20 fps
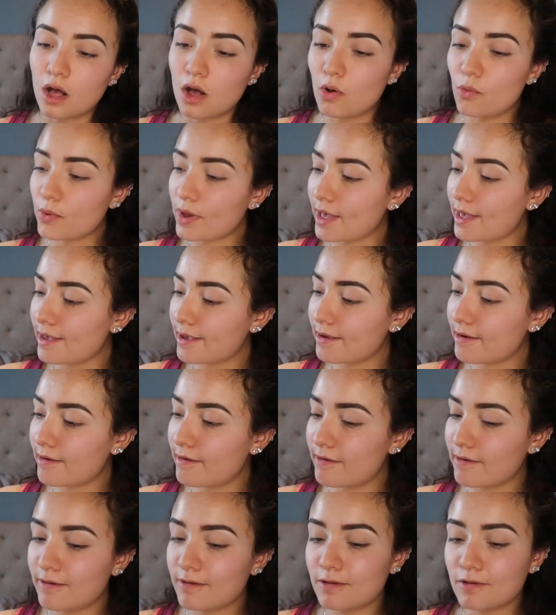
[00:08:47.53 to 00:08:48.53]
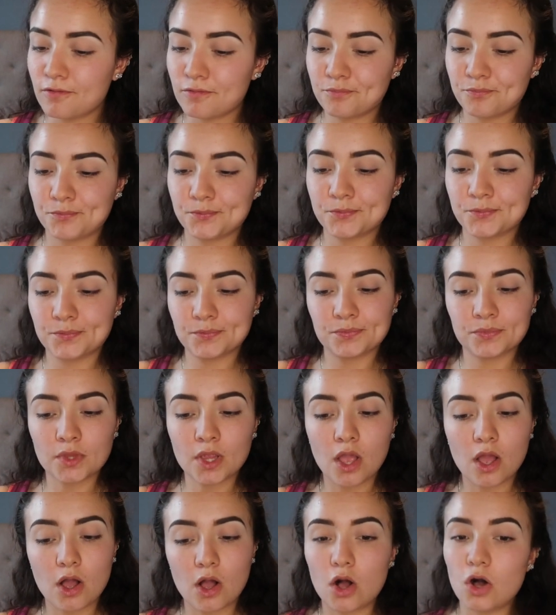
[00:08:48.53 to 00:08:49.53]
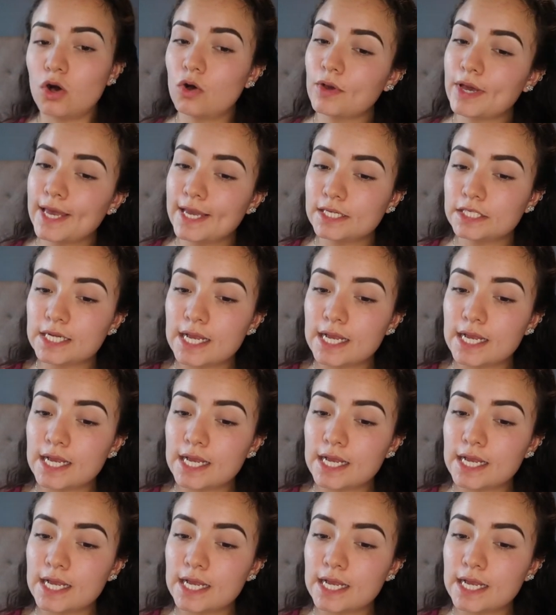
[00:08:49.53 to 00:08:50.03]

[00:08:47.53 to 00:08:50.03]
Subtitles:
Okay, girl. Okay,